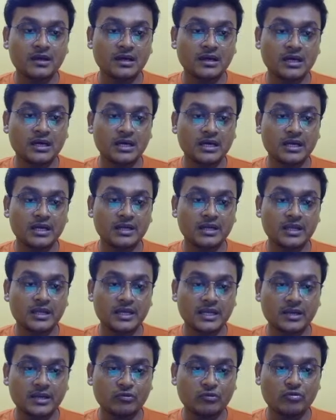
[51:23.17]

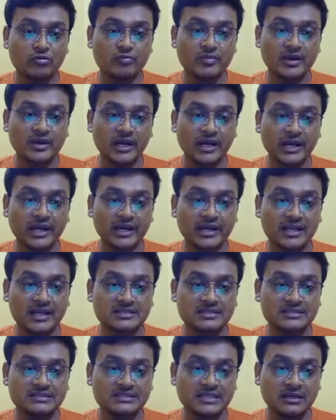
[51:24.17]
And Wolfgang Iyer
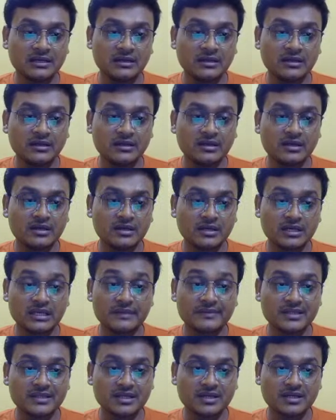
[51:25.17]
has written
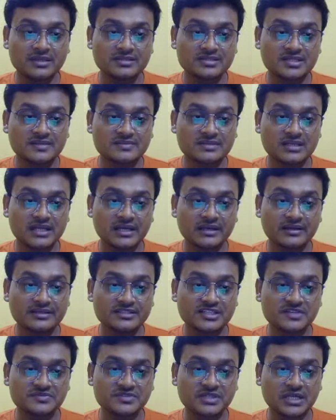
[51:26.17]
given the concepts like
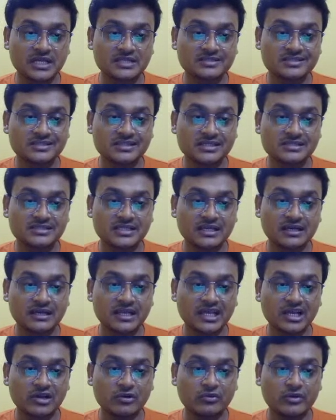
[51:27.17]
reception aesthetics and
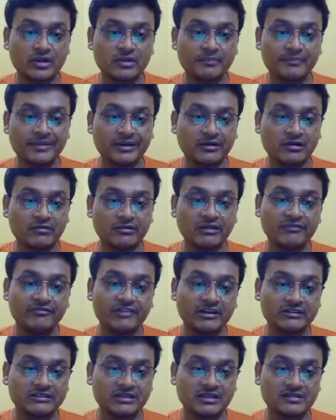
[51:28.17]
language and parallel by
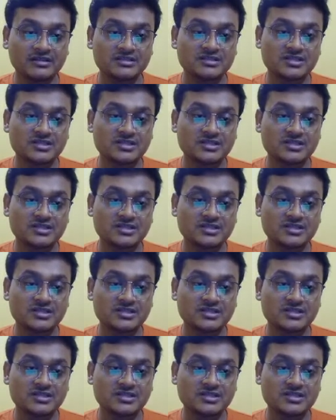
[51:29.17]
Ferdinand.